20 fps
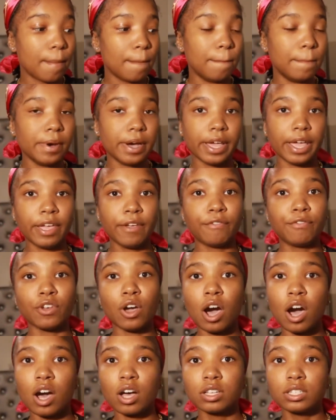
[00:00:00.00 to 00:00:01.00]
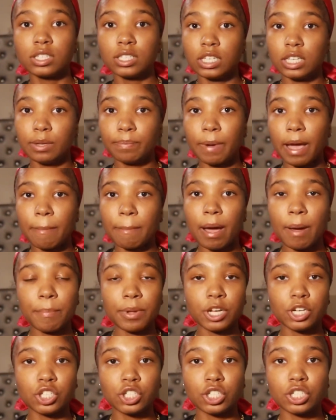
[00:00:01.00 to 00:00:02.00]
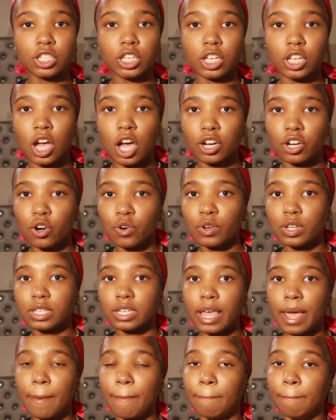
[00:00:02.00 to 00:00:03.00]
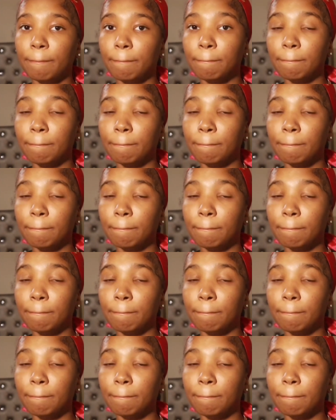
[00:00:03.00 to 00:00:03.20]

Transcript: But if y'all see by my pictures and y'all notice that